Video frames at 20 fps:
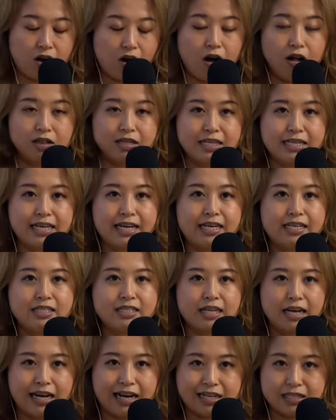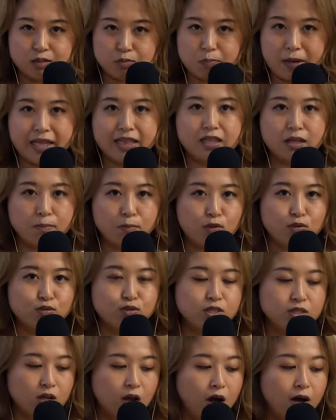holiday that I spend the
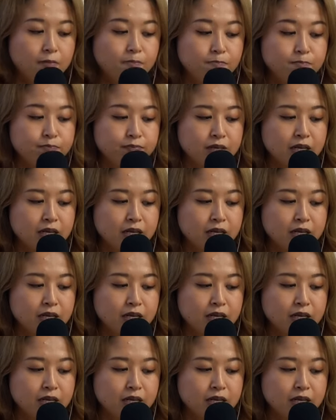most on.